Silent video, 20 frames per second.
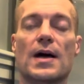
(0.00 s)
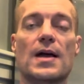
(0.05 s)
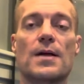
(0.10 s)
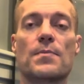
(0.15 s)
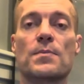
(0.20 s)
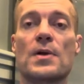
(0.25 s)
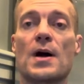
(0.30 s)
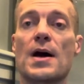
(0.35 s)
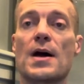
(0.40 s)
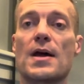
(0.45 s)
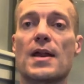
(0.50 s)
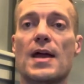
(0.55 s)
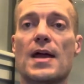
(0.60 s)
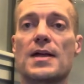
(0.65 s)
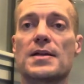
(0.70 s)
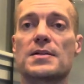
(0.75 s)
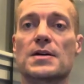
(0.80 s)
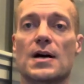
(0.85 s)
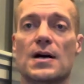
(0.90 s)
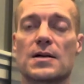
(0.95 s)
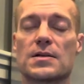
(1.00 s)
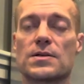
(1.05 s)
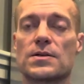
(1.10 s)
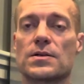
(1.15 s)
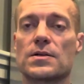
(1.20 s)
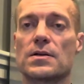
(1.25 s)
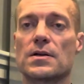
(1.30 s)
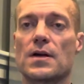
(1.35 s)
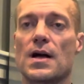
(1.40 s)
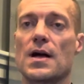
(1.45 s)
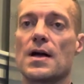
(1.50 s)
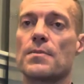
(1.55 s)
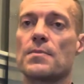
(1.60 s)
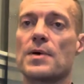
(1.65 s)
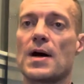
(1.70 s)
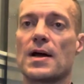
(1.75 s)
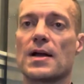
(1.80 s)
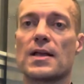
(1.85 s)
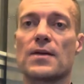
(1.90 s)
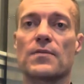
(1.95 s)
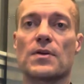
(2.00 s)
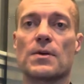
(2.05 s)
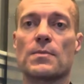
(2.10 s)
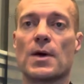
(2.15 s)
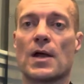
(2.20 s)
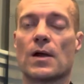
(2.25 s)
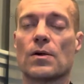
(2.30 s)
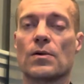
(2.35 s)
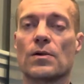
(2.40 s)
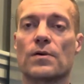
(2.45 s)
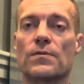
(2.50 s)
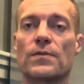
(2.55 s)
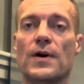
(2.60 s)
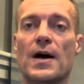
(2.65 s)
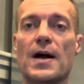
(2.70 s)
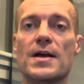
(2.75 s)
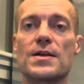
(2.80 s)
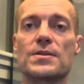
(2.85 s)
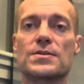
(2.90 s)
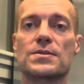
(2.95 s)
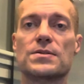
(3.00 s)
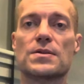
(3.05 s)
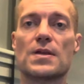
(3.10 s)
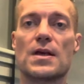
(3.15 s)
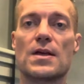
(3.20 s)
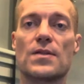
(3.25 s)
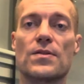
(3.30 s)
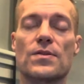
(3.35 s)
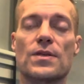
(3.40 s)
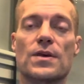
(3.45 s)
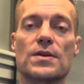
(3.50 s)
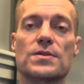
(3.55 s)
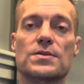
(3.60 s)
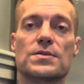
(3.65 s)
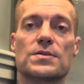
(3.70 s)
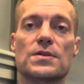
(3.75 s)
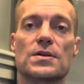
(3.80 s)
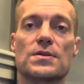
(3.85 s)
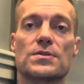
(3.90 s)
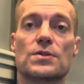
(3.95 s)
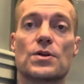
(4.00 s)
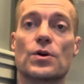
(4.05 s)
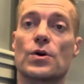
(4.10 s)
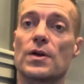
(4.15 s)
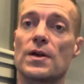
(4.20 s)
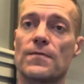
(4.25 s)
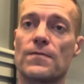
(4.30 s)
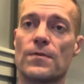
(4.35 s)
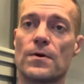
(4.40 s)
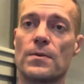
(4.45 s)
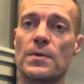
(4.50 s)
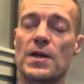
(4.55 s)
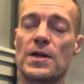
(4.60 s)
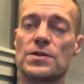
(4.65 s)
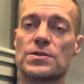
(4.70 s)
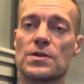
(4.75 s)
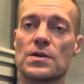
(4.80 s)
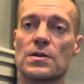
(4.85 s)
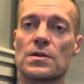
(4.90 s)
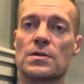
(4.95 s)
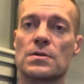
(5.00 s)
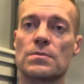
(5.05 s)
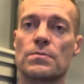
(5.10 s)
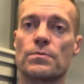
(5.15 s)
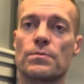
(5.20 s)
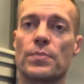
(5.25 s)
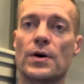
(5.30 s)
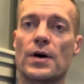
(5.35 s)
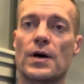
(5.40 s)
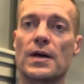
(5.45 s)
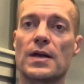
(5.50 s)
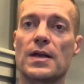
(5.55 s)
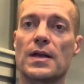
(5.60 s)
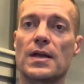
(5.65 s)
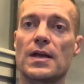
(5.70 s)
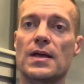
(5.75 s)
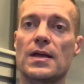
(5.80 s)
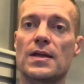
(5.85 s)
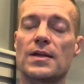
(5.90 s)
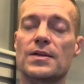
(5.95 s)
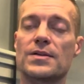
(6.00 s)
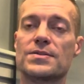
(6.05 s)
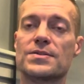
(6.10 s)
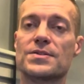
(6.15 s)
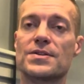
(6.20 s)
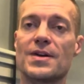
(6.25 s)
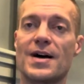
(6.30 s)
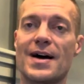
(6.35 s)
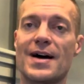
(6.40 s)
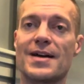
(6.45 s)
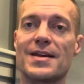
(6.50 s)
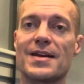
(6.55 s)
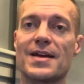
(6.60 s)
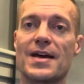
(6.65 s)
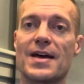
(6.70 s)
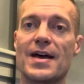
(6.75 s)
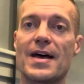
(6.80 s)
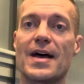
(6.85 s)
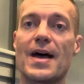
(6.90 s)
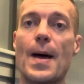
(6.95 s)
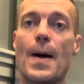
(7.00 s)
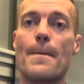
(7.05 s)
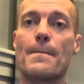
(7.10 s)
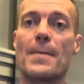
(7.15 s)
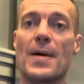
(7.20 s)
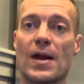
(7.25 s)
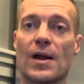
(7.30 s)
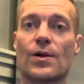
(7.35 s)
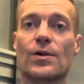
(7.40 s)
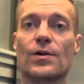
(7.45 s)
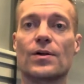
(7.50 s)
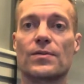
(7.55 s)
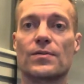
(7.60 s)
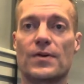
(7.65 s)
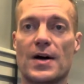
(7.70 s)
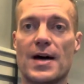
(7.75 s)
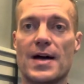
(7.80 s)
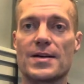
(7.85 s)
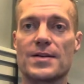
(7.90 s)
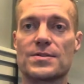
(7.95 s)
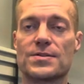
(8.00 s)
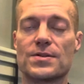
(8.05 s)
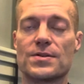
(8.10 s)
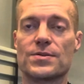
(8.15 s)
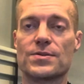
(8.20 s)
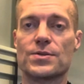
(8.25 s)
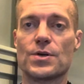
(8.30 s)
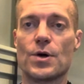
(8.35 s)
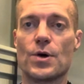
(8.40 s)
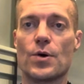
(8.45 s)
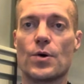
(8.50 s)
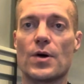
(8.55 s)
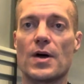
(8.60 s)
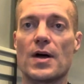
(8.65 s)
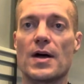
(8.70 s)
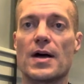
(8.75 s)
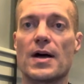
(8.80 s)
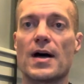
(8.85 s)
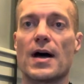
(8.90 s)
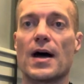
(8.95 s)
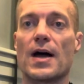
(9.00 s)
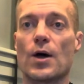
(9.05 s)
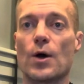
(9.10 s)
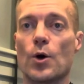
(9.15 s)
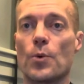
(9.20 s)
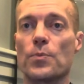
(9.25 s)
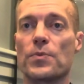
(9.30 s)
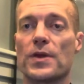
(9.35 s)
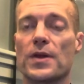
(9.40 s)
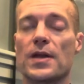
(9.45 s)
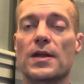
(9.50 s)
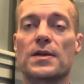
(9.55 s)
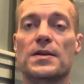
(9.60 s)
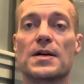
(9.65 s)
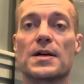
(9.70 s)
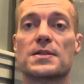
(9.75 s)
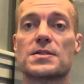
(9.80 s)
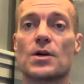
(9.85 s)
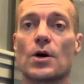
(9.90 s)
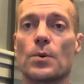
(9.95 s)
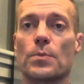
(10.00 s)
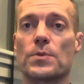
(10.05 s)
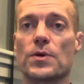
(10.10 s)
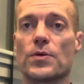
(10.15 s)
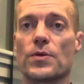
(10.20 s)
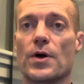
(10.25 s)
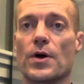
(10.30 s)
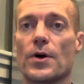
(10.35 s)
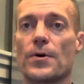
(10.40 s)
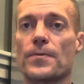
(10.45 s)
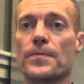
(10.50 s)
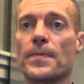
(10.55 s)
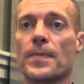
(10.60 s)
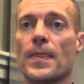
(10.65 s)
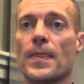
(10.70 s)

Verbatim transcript: I am not a doctor, I am not giving medical advice, and this is good information, but it is not medical advice. So I hope that it does help you though.